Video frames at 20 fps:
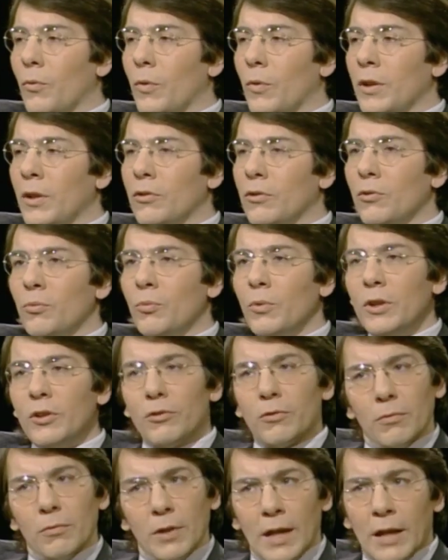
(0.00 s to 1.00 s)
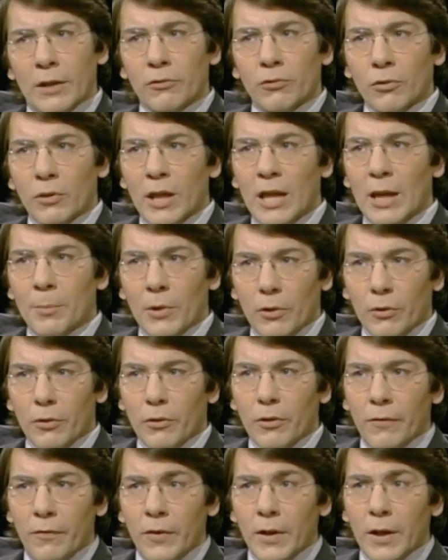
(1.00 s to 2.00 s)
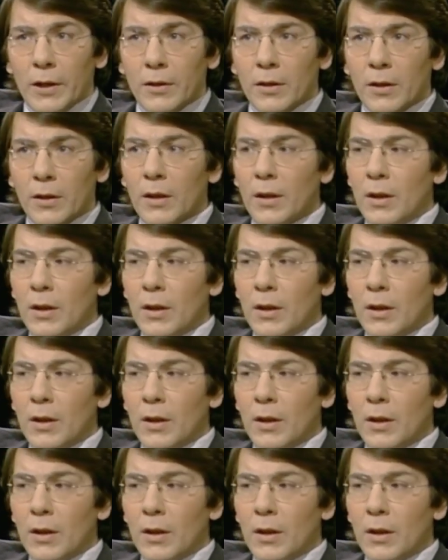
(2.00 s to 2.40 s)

into which natural chemicals fit.